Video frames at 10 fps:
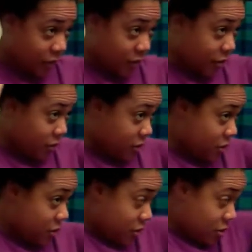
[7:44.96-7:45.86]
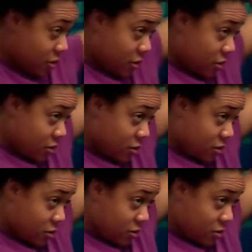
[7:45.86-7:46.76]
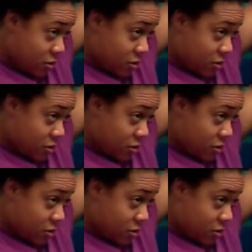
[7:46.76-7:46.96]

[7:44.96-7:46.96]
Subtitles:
(no one is talking)